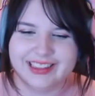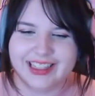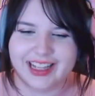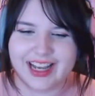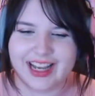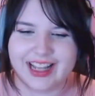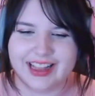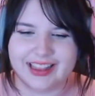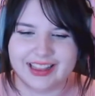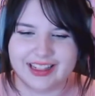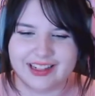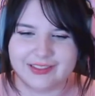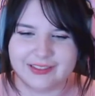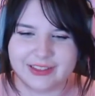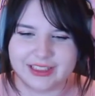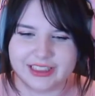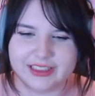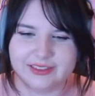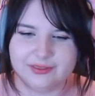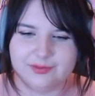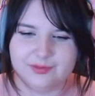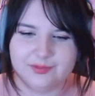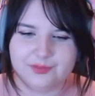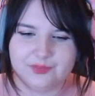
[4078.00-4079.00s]
I love it.
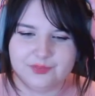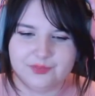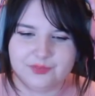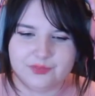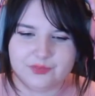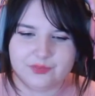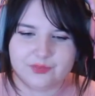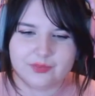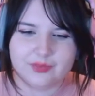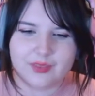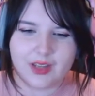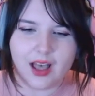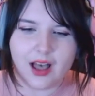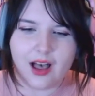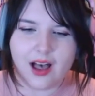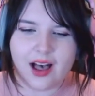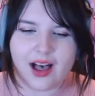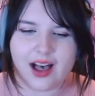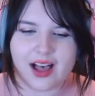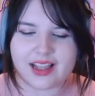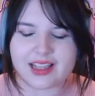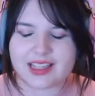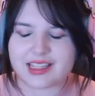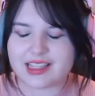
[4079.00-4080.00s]
Ah, see